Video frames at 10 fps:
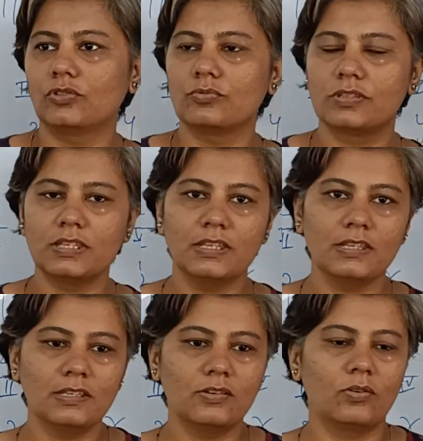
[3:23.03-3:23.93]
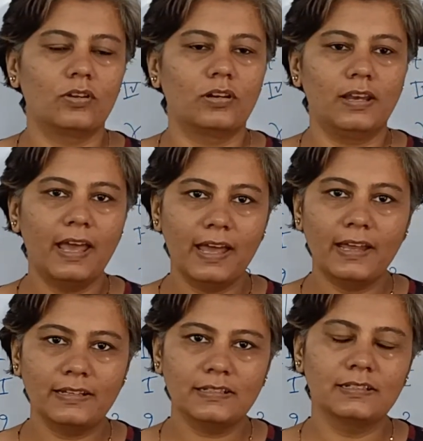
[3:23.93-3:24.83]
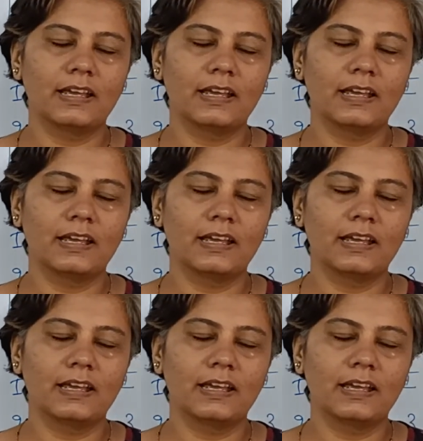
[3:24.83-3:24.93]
through sea or land,